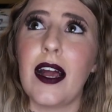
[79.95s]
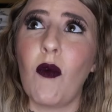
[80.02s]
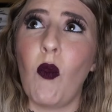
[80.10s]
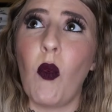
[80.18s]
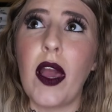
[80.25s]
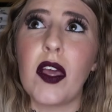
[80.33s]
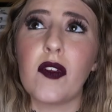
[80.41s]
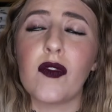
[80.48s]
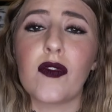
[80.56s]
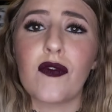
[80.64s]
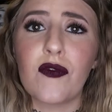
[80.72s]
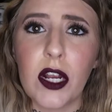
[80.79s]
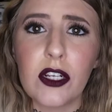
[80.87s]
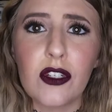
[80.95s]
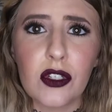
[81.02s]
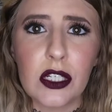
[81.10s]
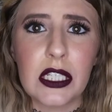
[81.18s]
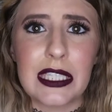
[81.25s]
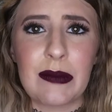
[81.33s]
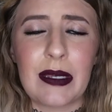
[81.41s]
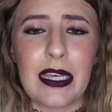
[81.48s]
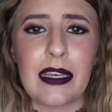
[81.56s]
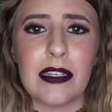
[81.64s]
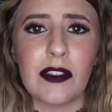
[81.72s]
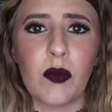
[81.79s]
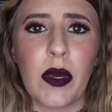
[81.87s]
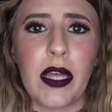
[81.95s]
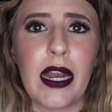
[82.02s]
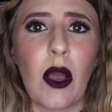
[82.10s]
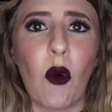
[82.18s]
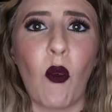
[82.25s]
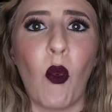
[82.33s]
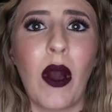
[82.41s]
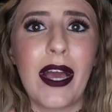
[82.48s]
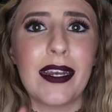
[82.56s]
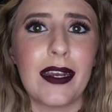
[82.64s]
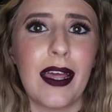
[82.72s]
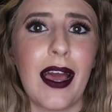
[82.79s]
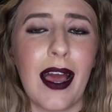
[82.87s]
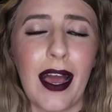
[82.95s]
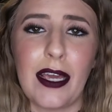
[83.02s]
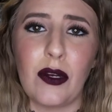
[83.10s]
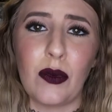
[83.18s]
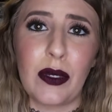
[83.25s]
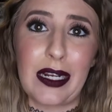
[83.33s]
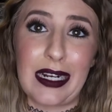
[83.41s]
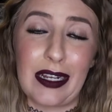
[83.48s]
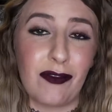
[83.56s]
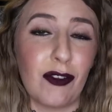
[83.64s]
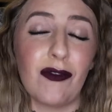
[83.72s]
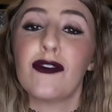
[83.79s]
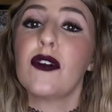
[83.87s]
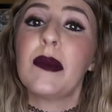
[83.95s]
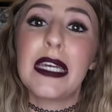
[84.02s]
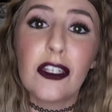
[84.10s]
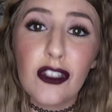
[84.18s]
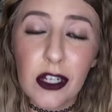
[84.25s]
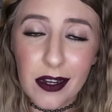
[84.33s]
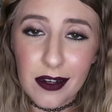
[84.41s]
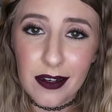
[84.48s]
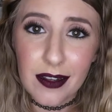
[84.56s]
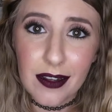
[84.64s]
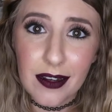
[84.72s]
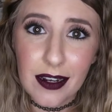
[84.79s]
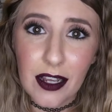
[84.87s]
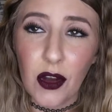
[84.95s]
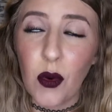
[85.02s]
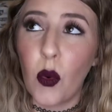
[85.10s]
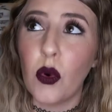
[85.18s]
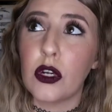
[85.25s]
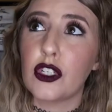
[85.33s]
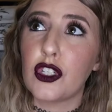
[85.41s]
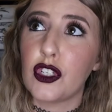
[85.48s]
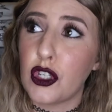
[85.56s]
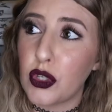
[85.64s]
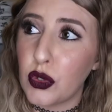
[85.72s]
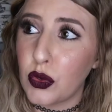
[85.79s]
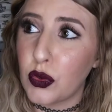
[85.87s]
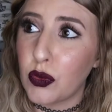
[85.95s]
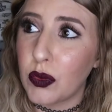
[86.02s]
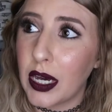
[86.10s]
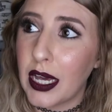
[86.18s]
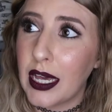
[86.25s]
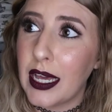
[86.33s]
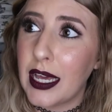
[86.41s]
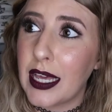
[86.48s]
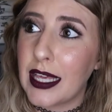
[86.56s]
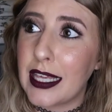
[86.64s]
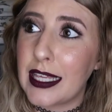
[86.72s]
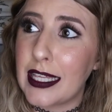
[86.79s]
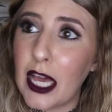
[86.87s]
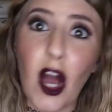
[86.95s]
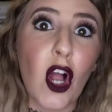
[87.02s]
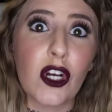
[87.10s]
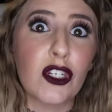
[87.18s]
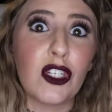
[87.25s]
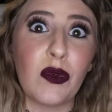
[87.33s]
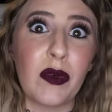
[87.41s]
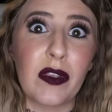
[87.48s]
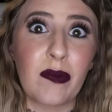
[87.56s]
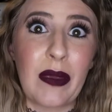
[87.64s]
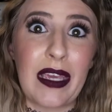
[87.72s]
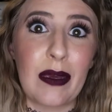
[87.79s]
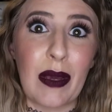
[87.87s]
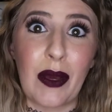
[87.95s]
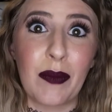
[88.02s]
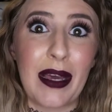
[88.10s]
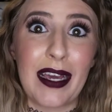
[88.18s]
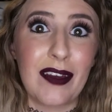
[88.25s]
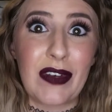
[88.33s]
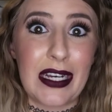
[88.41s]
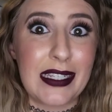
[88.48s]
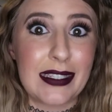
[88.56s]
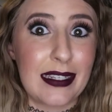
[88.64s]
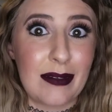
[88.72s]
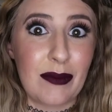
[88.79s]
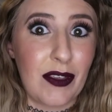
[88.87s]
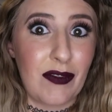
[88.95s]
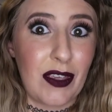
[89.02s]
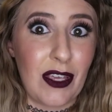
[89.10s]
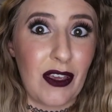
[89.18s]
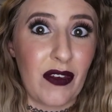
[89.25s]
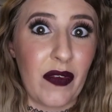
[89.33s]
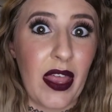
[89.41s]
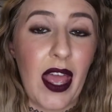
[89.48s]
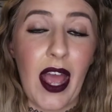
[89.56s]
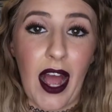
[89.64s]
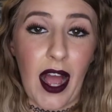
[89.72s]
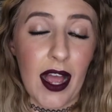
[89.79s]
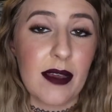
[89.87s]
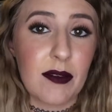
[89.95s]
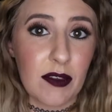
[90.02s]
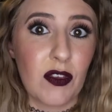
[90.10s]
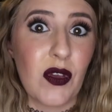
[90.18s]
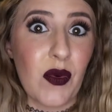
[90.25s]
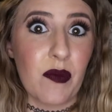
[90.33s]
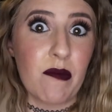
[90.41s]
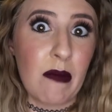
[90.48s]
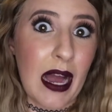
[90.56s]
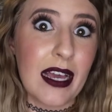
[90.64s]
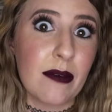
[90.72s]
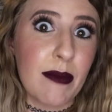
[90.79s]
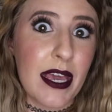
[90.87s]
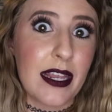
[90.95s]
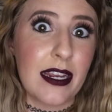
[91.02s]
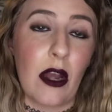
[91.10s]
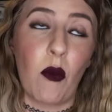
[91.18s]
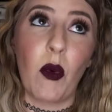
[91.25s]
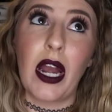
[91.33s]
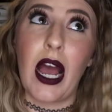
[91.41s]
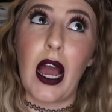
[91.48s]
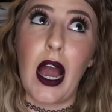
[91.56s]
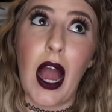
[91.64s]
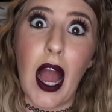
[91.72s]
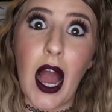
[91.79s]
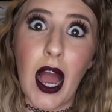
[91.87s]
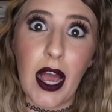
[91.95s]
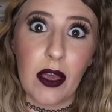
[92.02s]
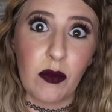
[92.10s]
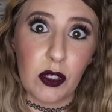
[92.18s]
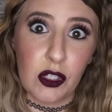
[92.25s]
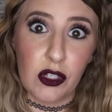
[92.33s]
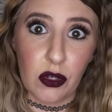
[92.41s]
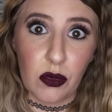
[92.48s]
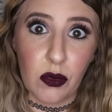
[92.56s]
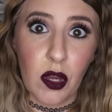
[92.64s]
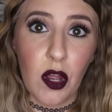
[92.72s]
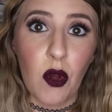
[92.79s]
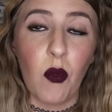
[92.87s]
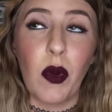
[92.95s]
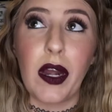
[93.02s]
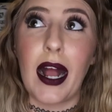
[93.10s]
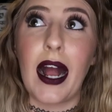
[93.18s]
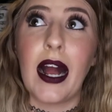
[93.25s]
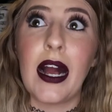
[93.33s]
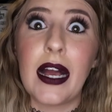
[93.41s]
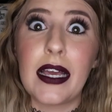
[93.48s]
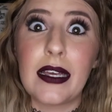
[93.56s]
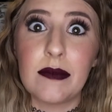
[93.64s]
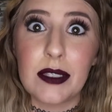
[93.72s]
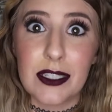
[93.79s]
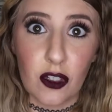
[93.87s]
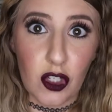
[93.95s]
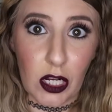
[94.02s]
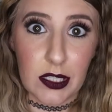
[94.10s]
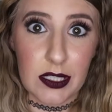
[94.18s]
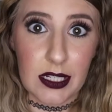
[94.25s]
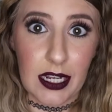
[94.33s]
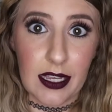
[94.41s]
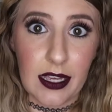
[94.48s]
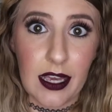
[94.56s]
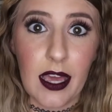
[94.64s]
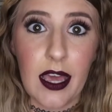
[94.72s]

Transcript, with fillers: what frustrates me is when, one, I don't get enough information, or two, you argue with me about my advice that I'm giving you. I'm giving you my opinion, what I would do, what I am suggesting.